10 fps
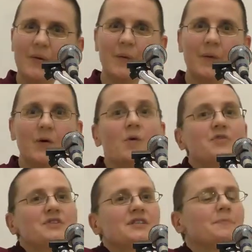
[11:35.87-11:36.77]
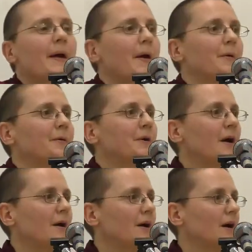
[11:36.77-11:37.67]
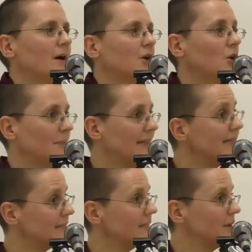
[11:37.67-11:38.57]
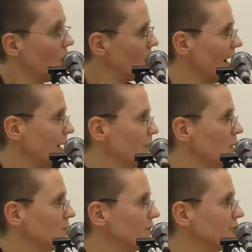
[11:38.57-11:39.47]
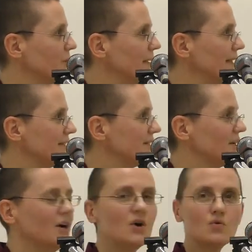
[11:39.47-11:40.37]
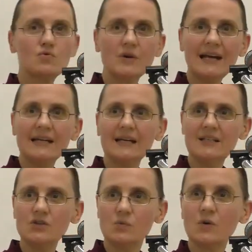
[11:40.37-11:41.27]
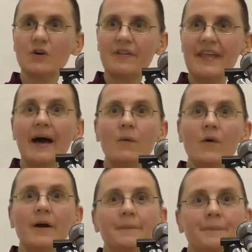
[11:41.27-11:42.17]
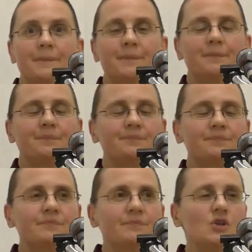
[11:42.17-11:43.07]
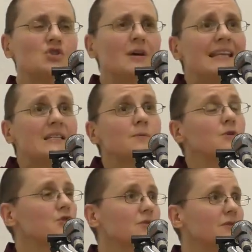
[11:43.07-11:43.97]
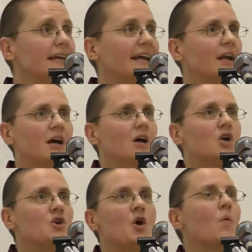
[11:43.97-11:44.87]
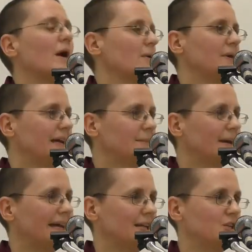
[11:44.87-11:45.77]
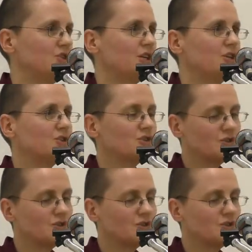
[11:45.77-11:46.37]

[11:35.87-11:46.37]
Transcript: Or, oh, this is my own humility. Oh, I had a moment of humility. Great, I need to work on that one. So unless we do that, no way we can make any changes.